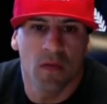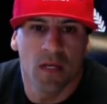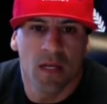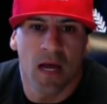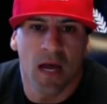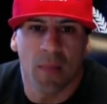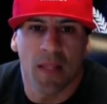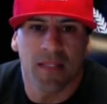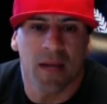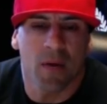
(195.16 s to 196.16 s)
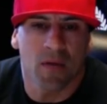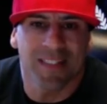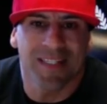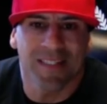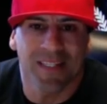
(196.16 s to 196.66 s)
Uh, by the time I was
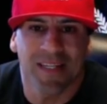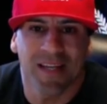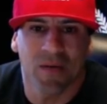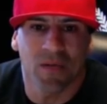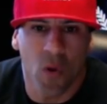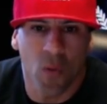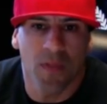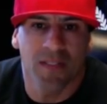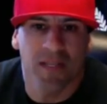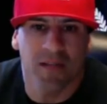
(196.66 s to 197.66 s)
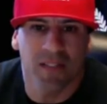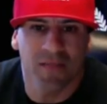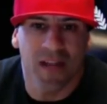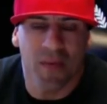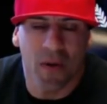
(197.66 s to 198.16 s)
16, I was homeless. I was living
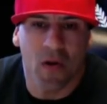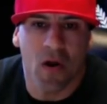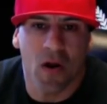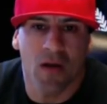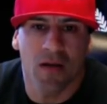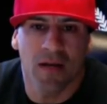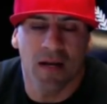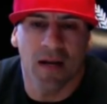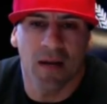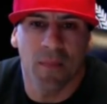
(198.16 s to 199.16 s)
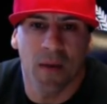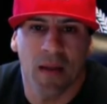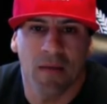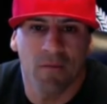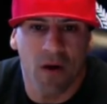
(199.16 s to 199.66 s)
out of my car. Uh, my
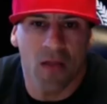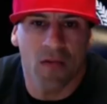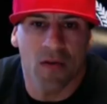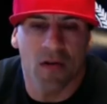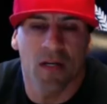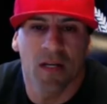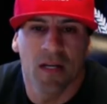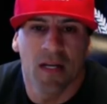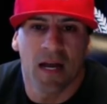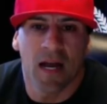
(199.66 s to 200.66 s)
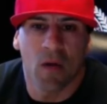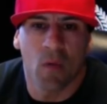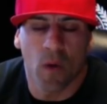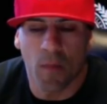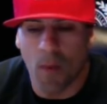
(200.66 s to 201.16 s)
father uh,
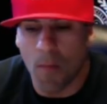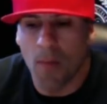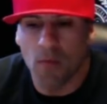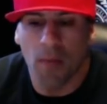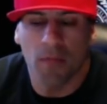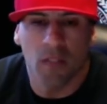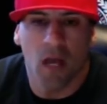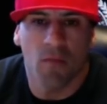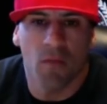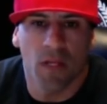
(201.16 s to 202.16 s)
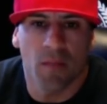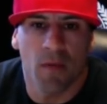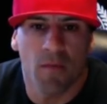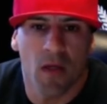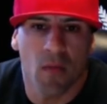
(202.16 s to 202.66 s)
where my mom dropped us off with my
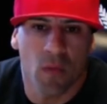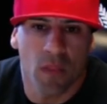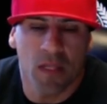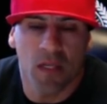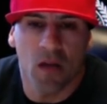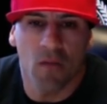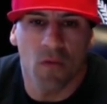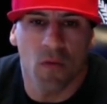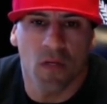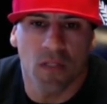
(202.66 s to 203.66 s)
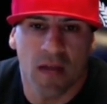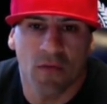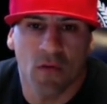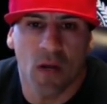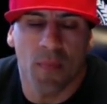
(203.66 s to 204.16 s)
father within you know a few years after
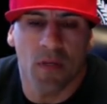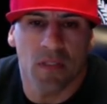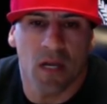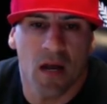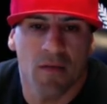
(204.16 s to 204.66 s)
dropping us off